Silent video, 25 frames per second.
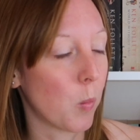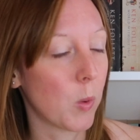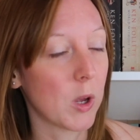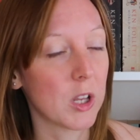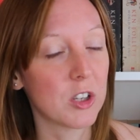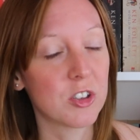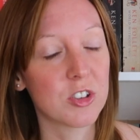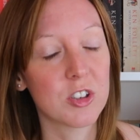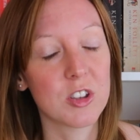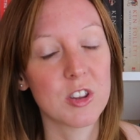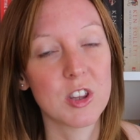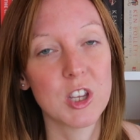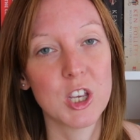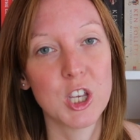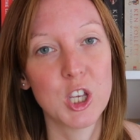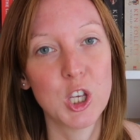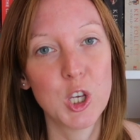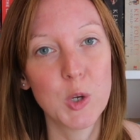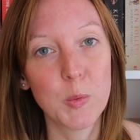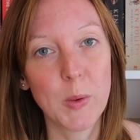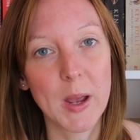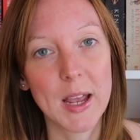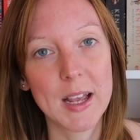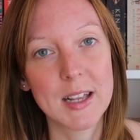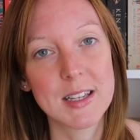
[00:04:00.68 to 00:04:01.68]
which the
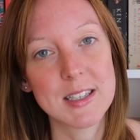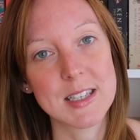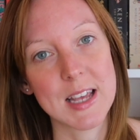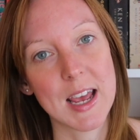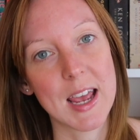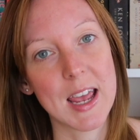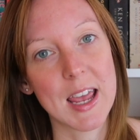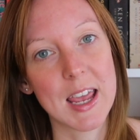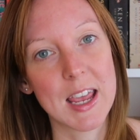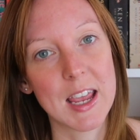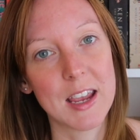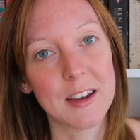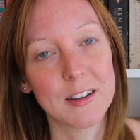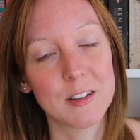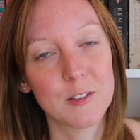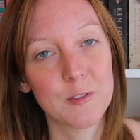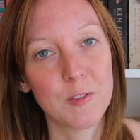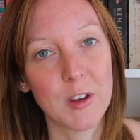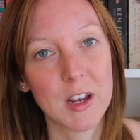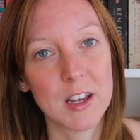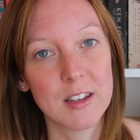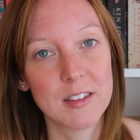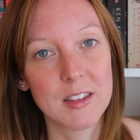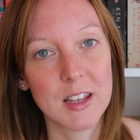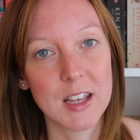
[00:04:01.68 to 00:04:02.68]
U S A is
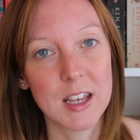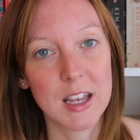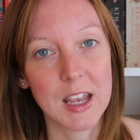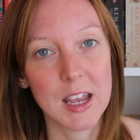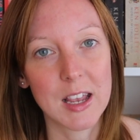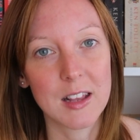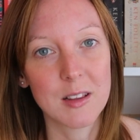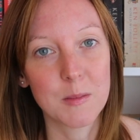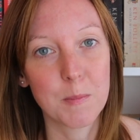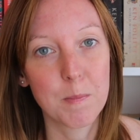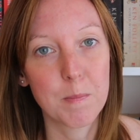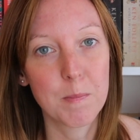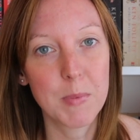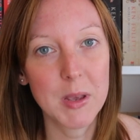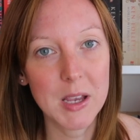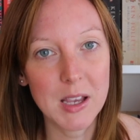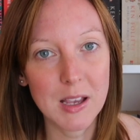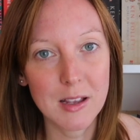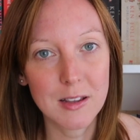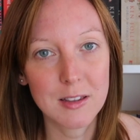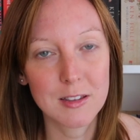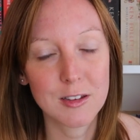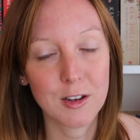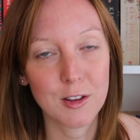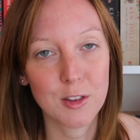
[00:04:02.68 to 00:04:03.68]
facing its
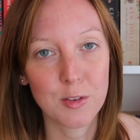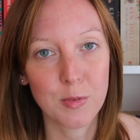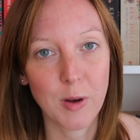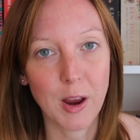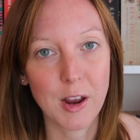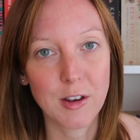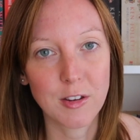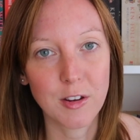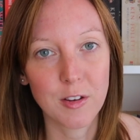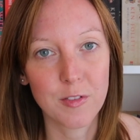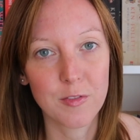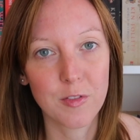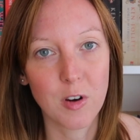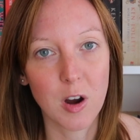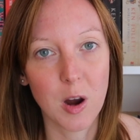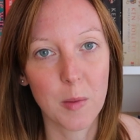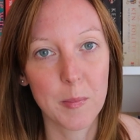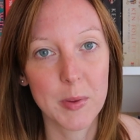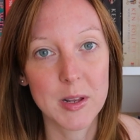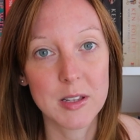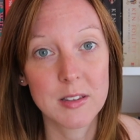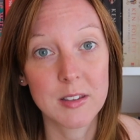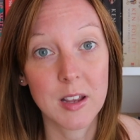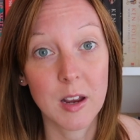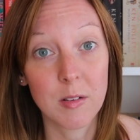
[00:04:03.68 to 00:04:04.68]
biggest threat
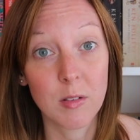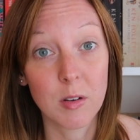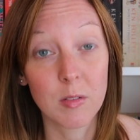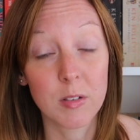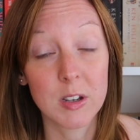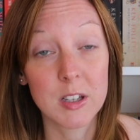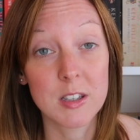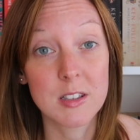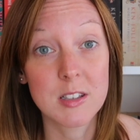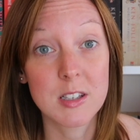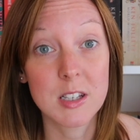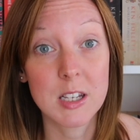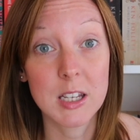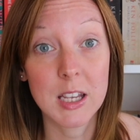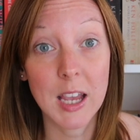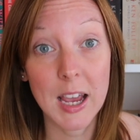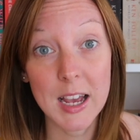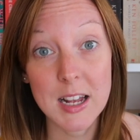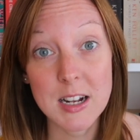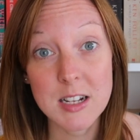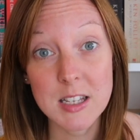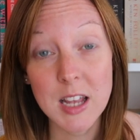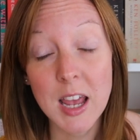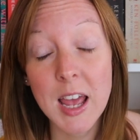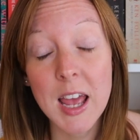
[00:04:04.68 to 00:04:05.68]
from terrorists
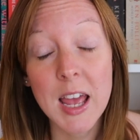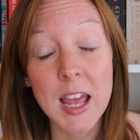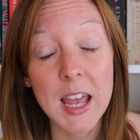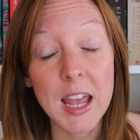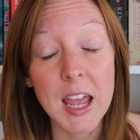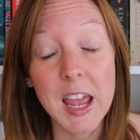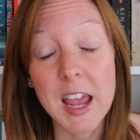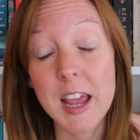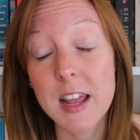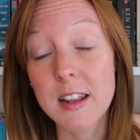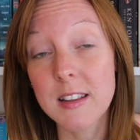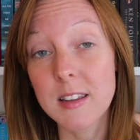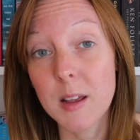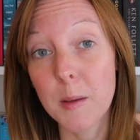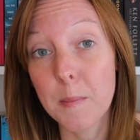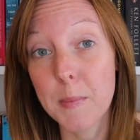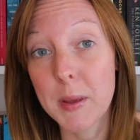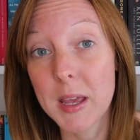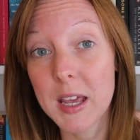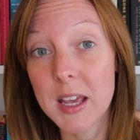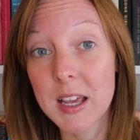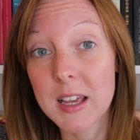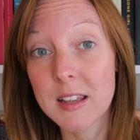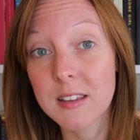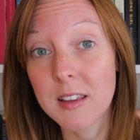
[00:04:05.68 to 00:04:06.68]
yet. It
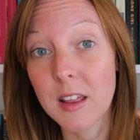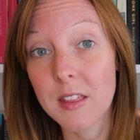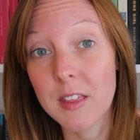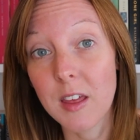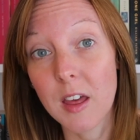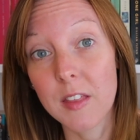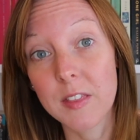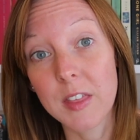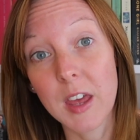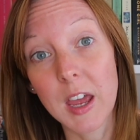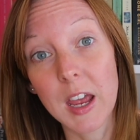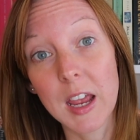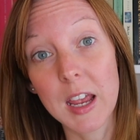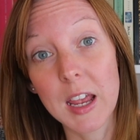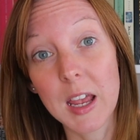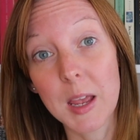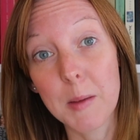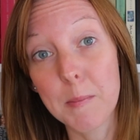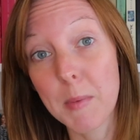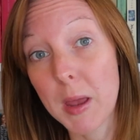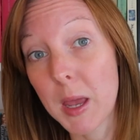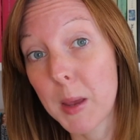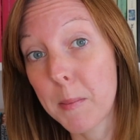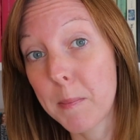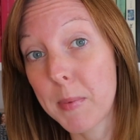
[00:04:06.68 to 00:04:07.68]
appears that there
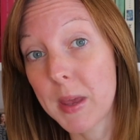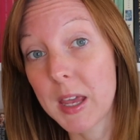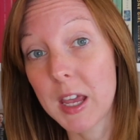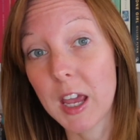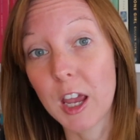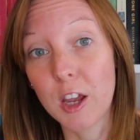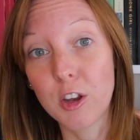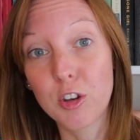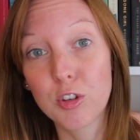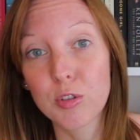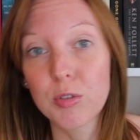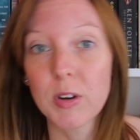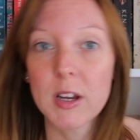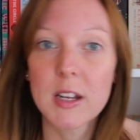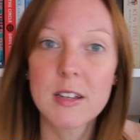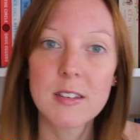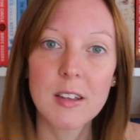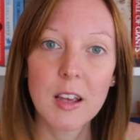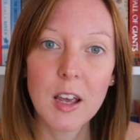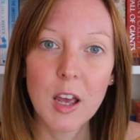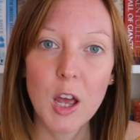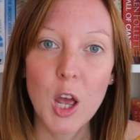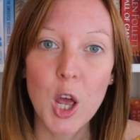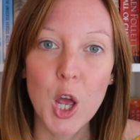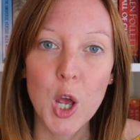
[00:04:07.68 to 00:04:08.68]
may be a
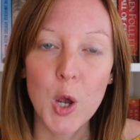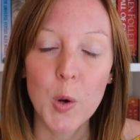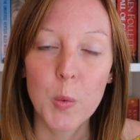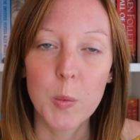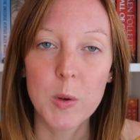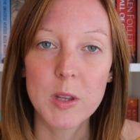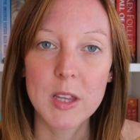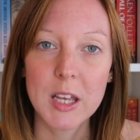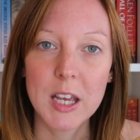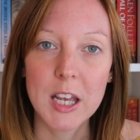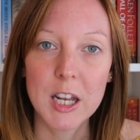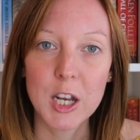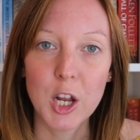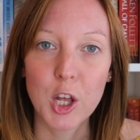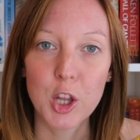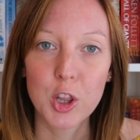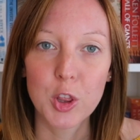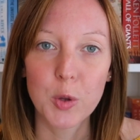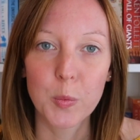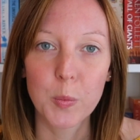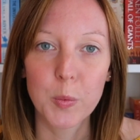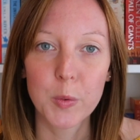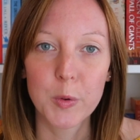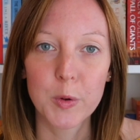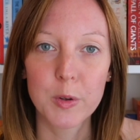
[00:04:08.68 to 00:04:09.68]
traitor within
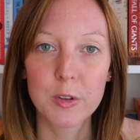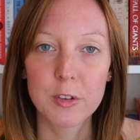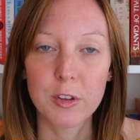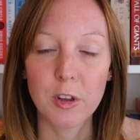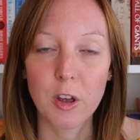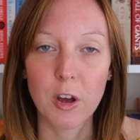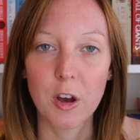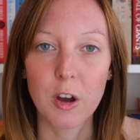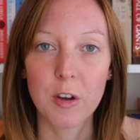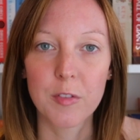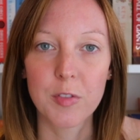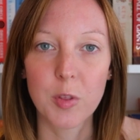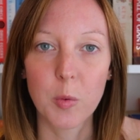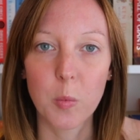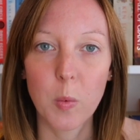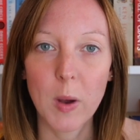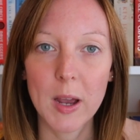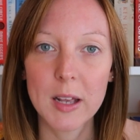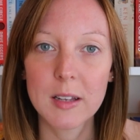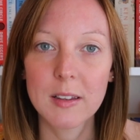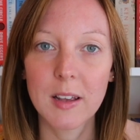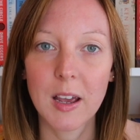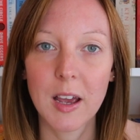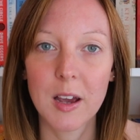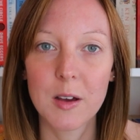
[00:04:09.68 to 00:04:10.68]
the walls of the
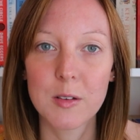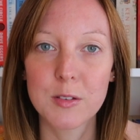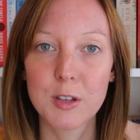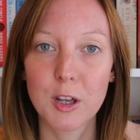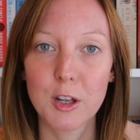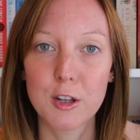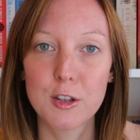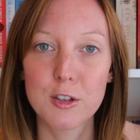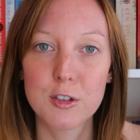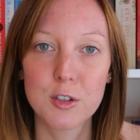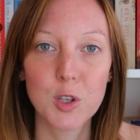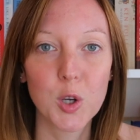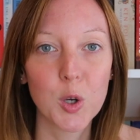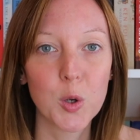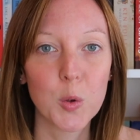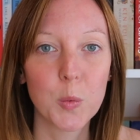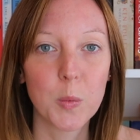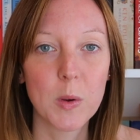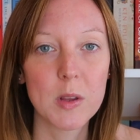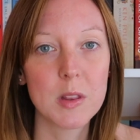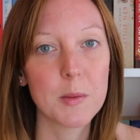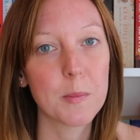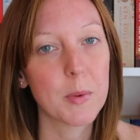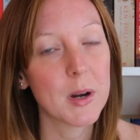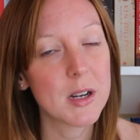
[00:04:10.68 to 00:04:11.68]
White House, and so
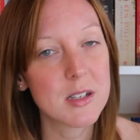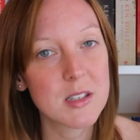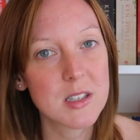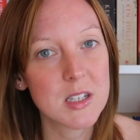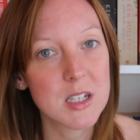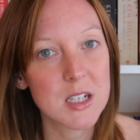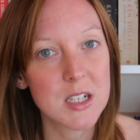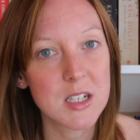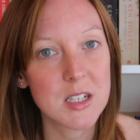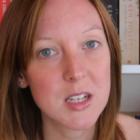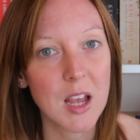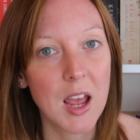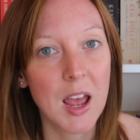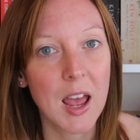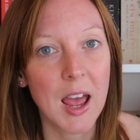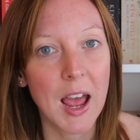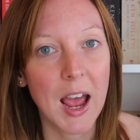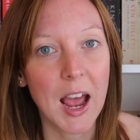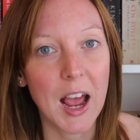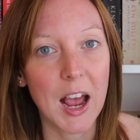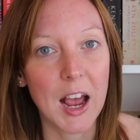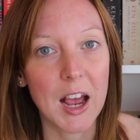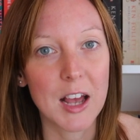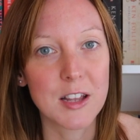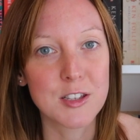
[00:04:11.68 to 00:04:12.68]
when the president
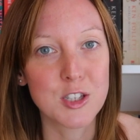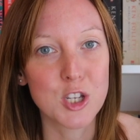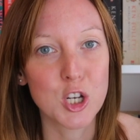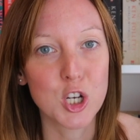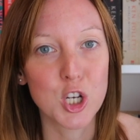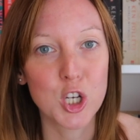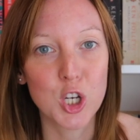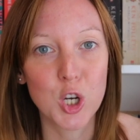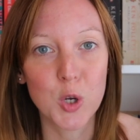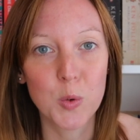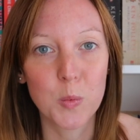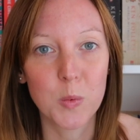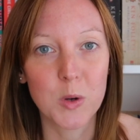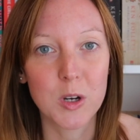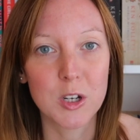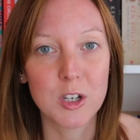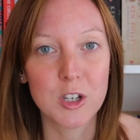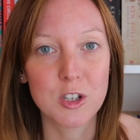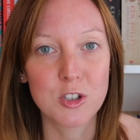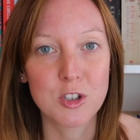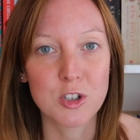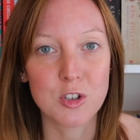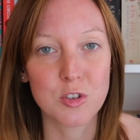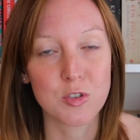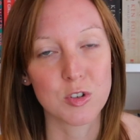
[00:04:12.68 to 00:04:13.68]
has no
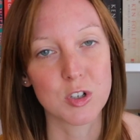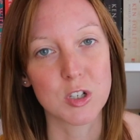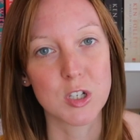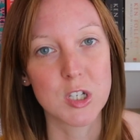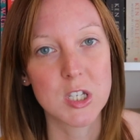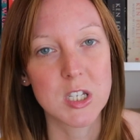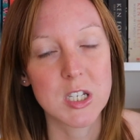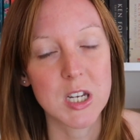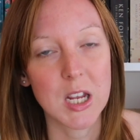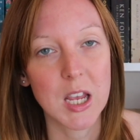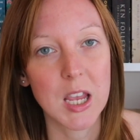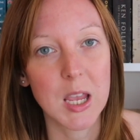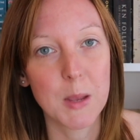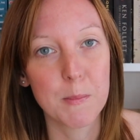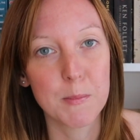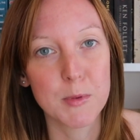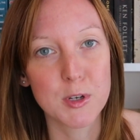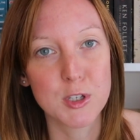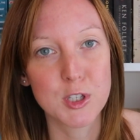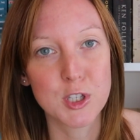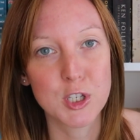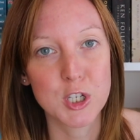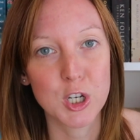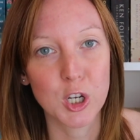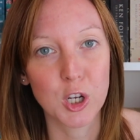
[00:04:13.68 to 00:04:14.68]
one to trust, he
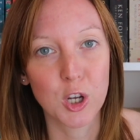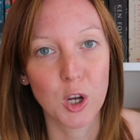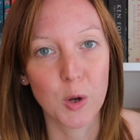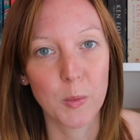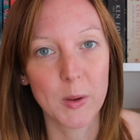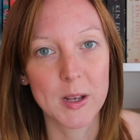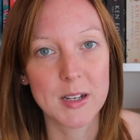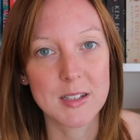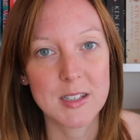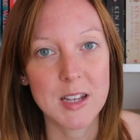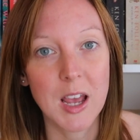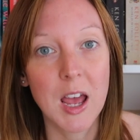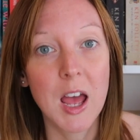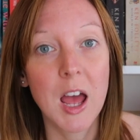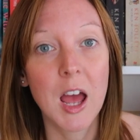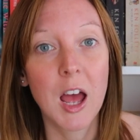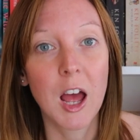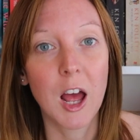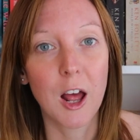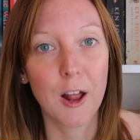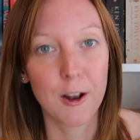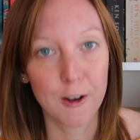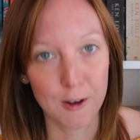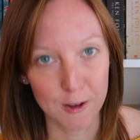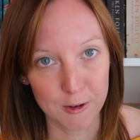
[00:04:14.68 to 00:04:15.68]
must go it
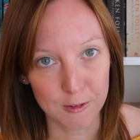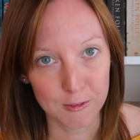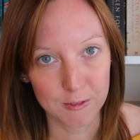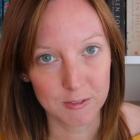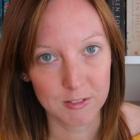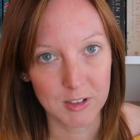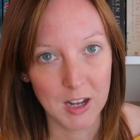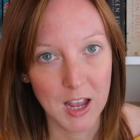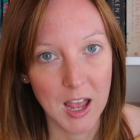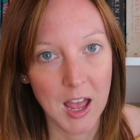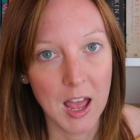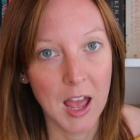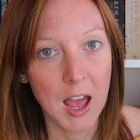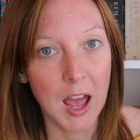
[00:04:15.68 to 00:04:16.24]
alone.